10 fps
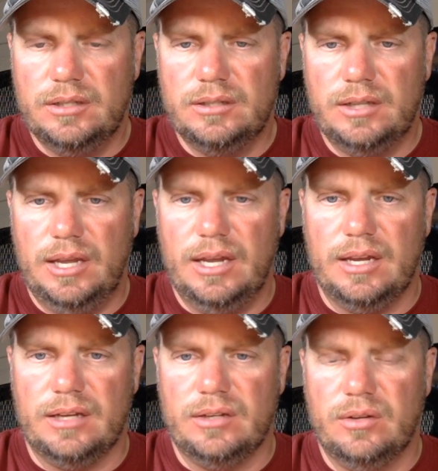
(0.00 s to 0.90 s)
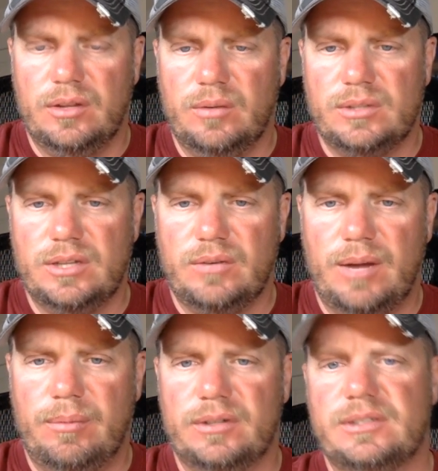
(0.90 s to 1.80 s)
Hey, do you think we'll see the
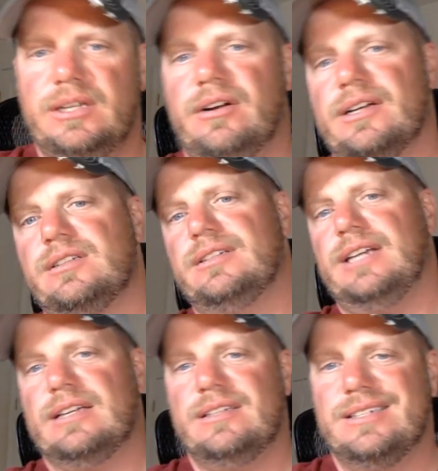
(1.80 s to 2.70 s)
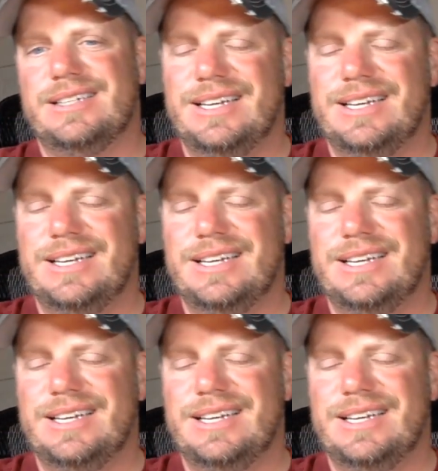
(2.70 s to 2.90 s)
Ram TRX in Texas?